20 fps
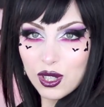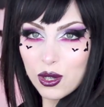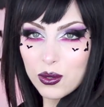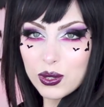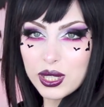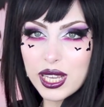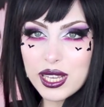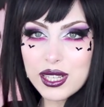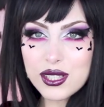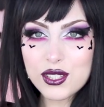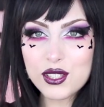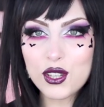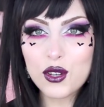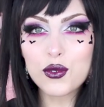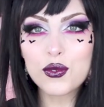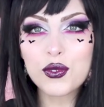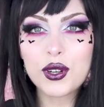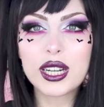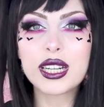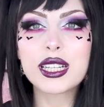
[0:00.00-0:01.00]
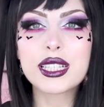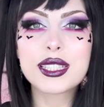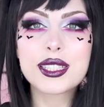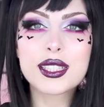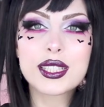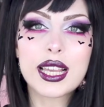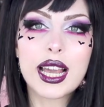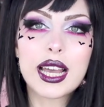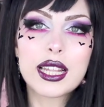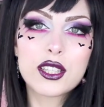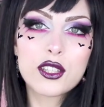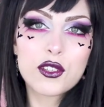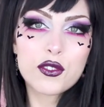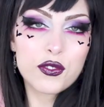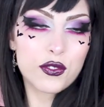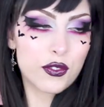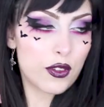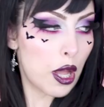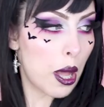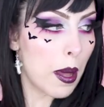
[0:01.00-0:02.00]
Okay, so far it's kind
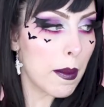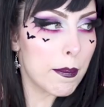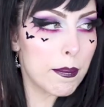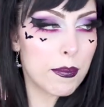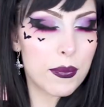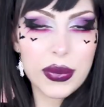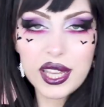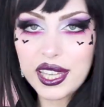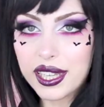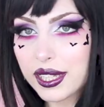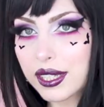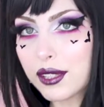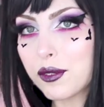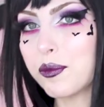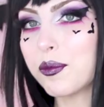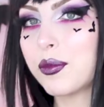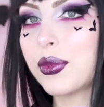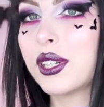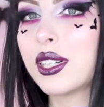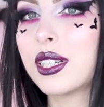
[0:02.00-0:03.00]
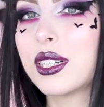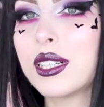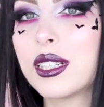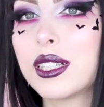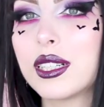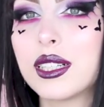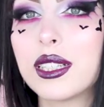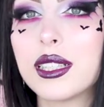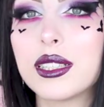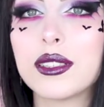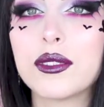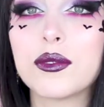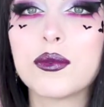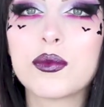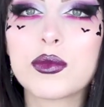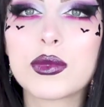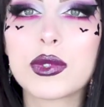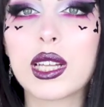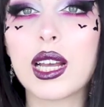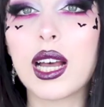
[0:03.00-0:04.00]
of big, but
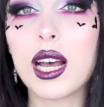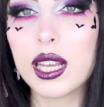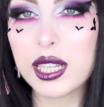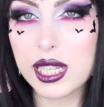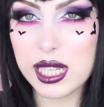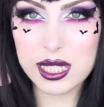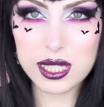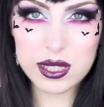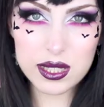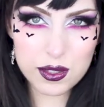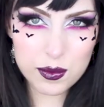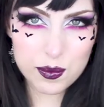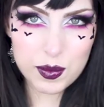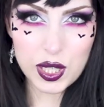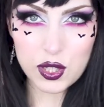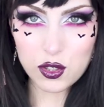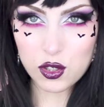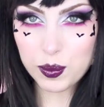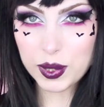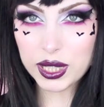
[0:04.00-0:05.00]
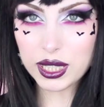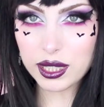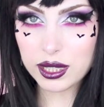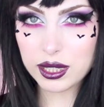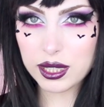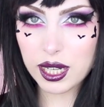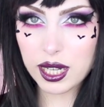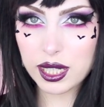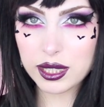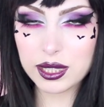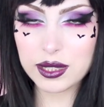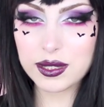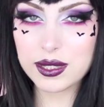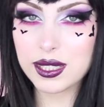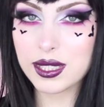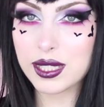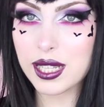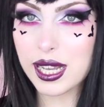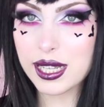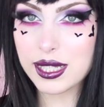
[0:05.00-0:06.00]
I guess it's meant to be like that.
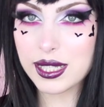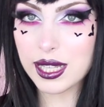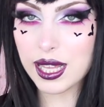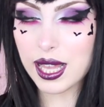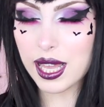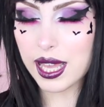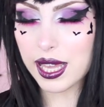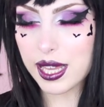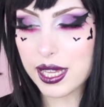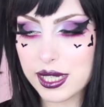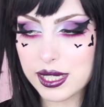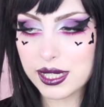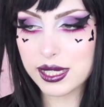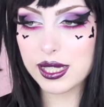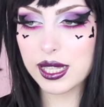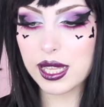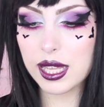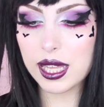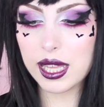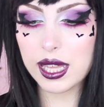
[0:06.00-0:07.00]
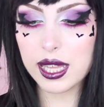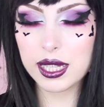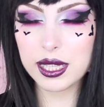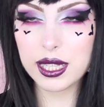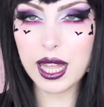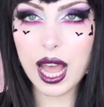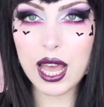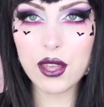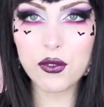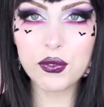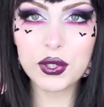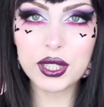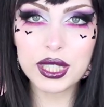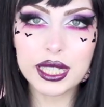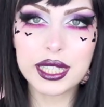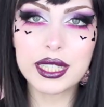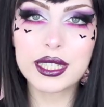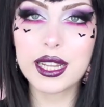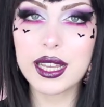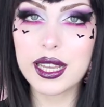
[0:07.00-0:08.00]
It's a size S, and I feel
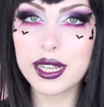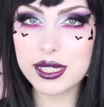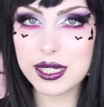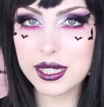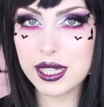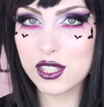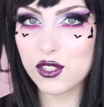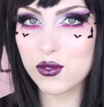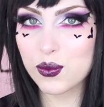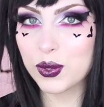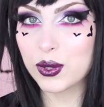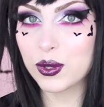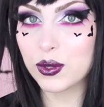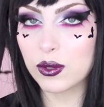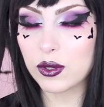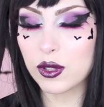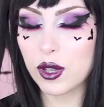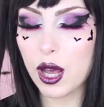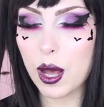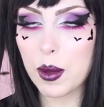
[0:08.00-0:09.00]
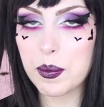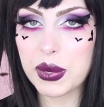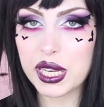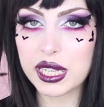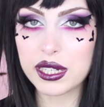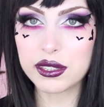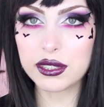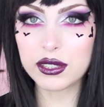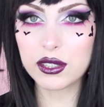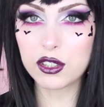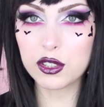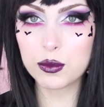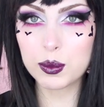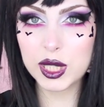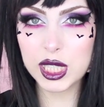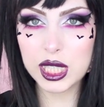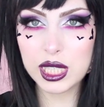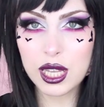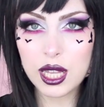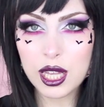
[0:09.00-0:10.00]
like an XS would look better on
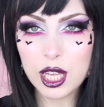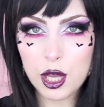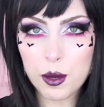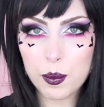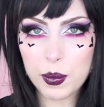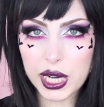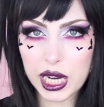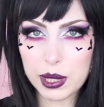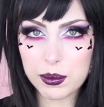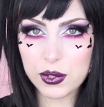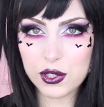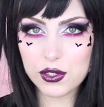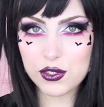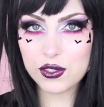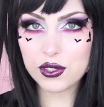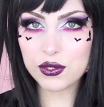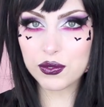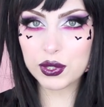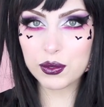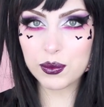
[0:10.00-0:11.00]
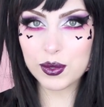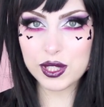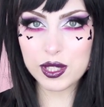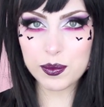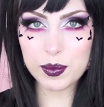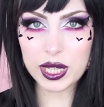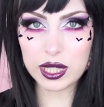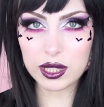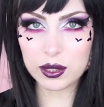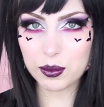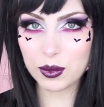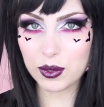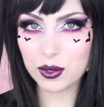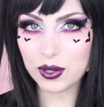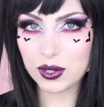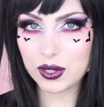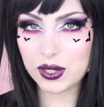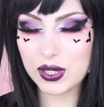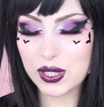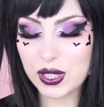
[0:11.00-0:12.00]
me, but I'm not sure if it was
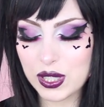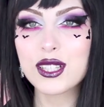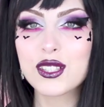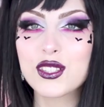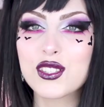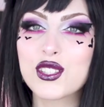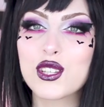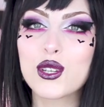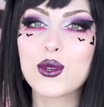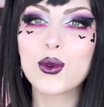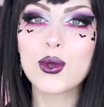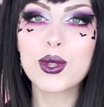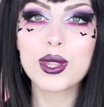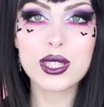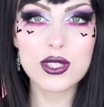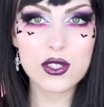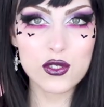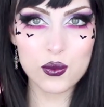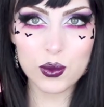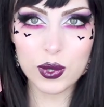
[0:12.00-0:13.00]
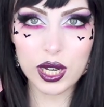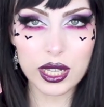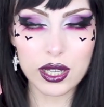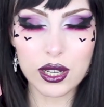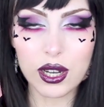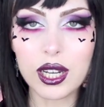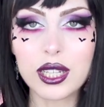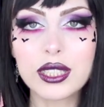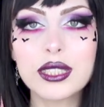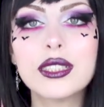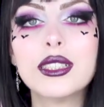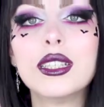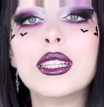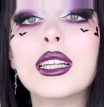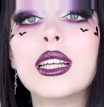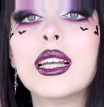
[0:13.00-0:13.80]
available. So this is what I got.